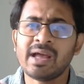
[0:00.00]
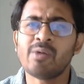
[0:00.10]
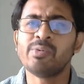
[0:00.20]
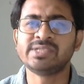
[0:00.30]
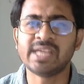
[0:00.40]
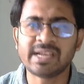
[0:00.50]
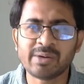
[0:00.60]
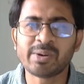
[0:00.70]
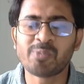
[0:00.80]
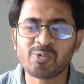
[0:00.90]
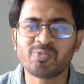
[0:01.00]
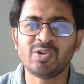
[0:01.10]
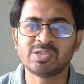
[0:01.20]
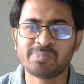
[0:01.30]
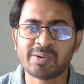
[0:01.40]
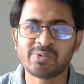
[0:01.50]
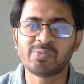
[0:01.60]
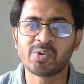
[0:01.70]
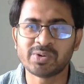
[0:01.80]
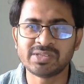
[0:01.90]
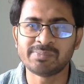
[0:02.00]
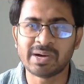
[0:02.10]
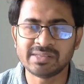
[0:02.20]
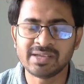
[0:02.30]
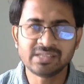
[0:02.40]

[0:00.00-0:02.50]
and how exactly our portfolio has performed over the month.